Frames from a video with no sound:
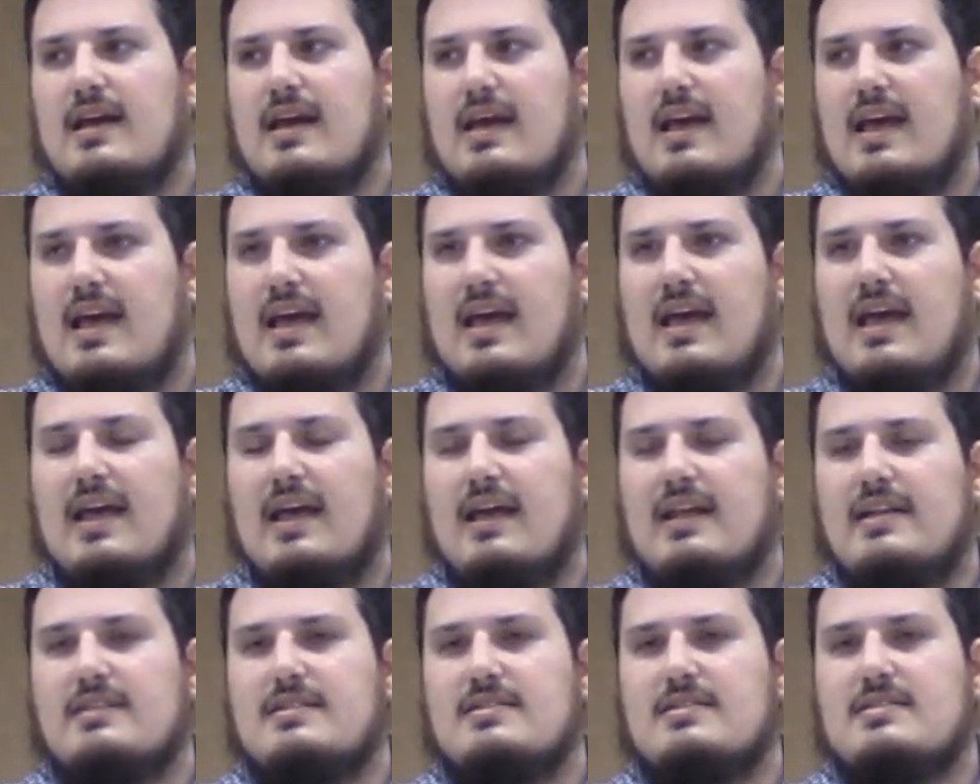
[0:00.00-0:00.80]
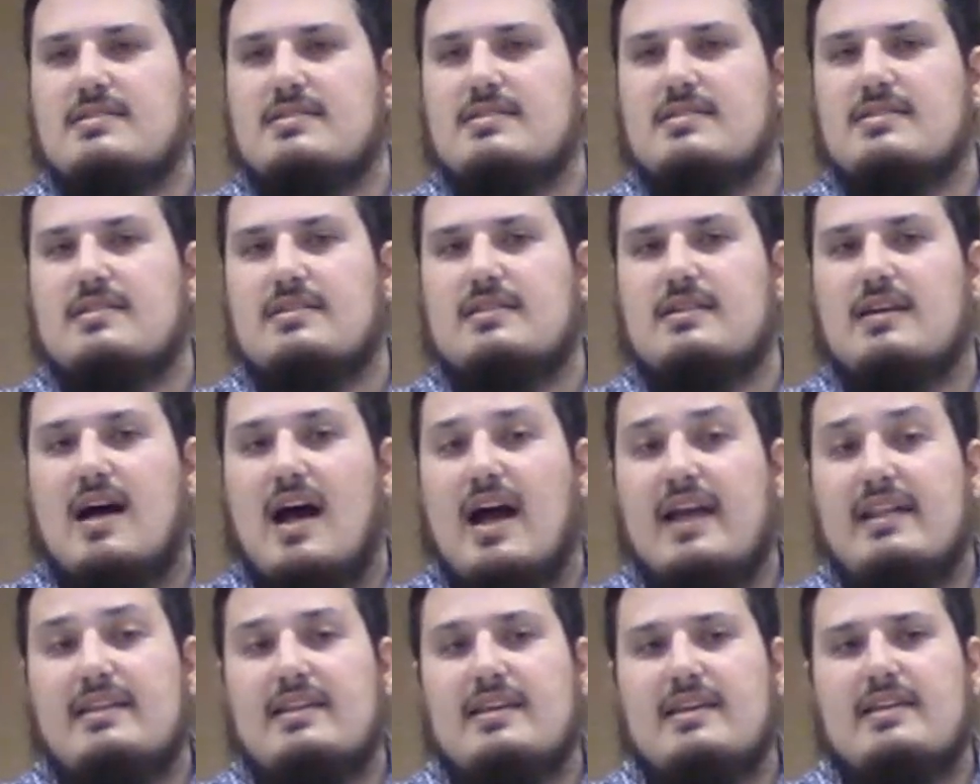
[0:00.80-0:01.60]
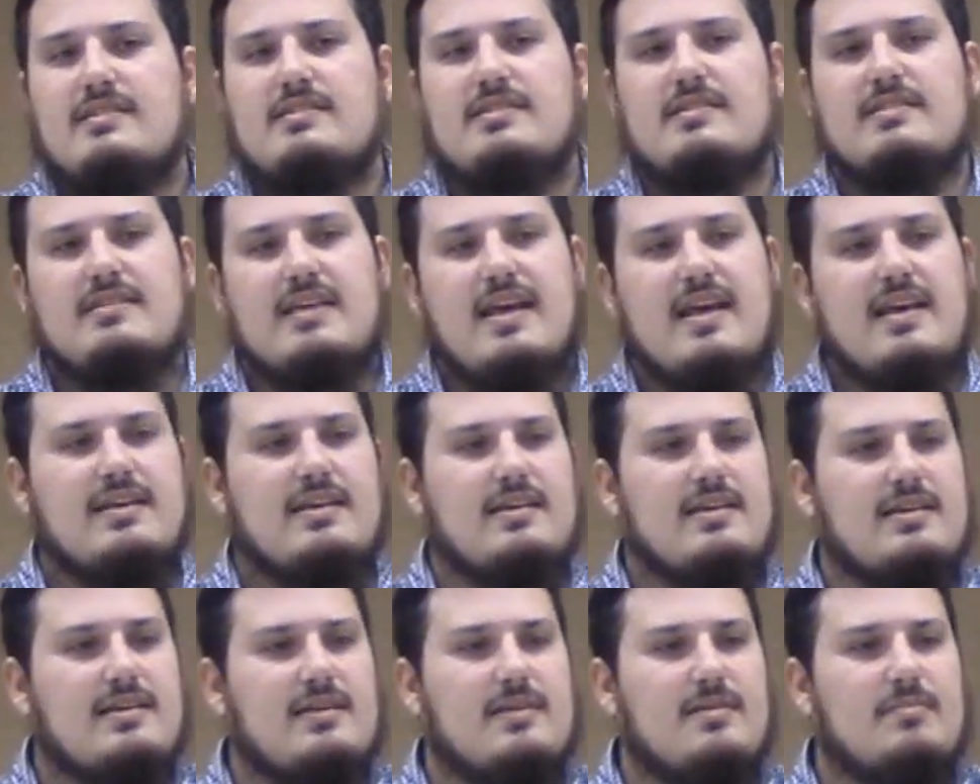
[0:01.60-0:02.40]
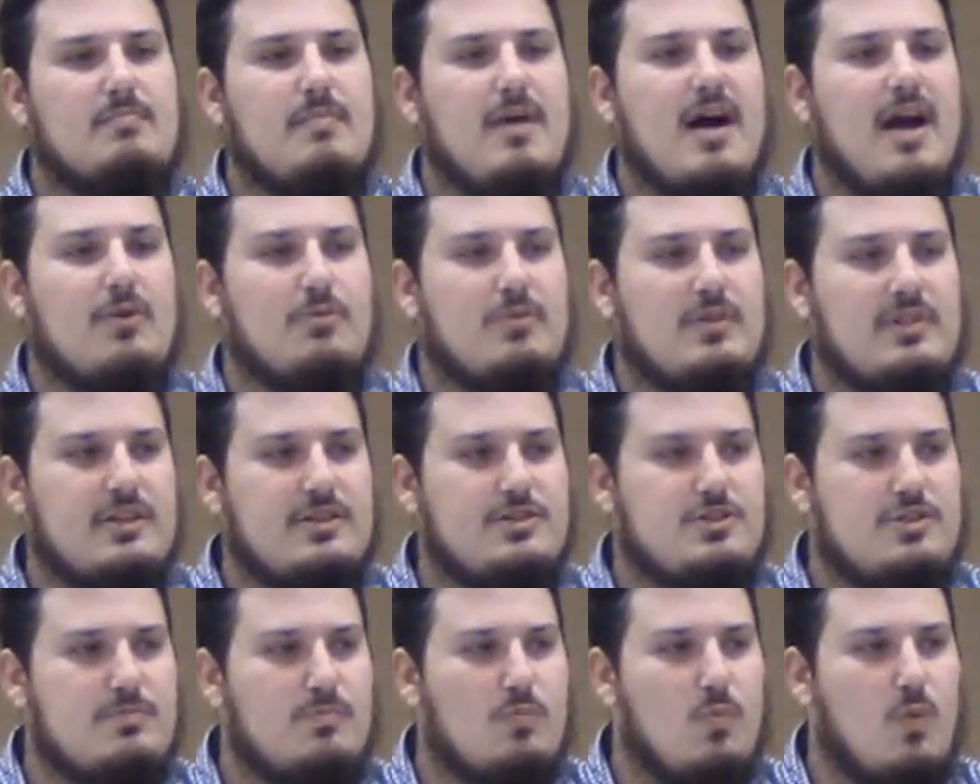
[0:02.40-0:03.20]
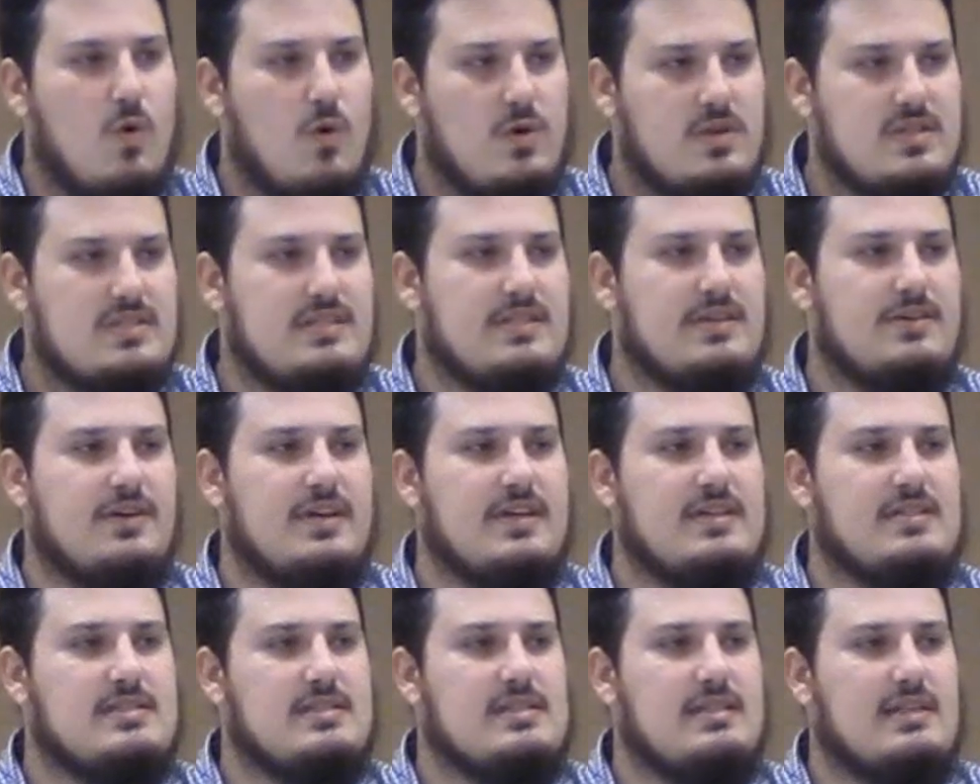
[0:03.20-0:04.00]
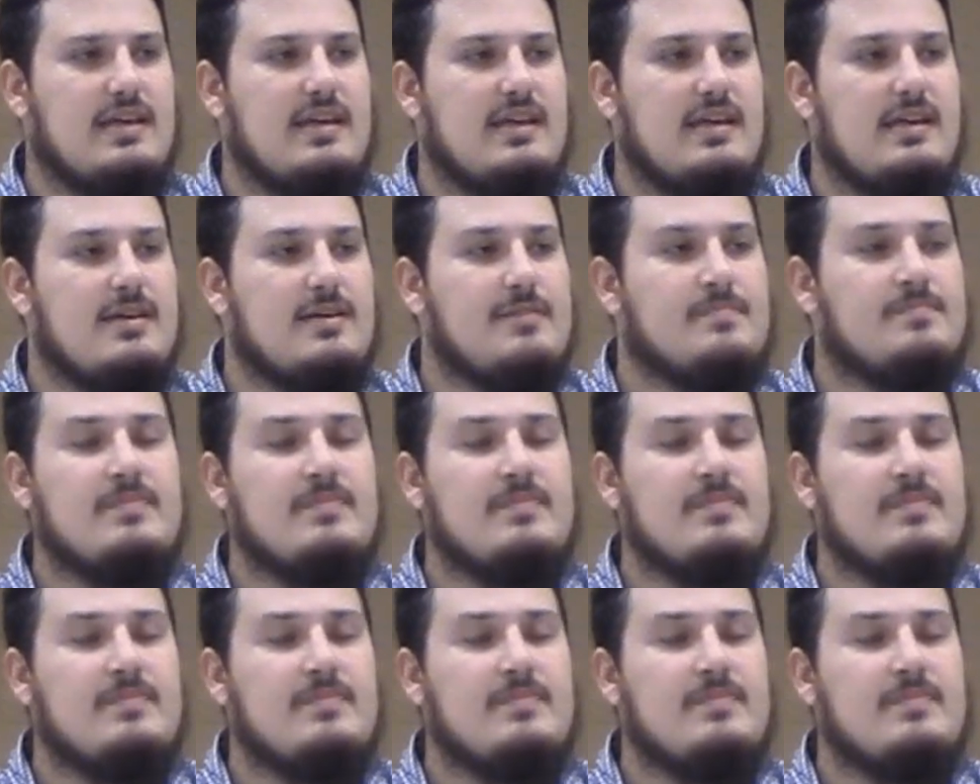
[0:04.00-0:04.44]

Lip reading: And I need to take my religion more seriously.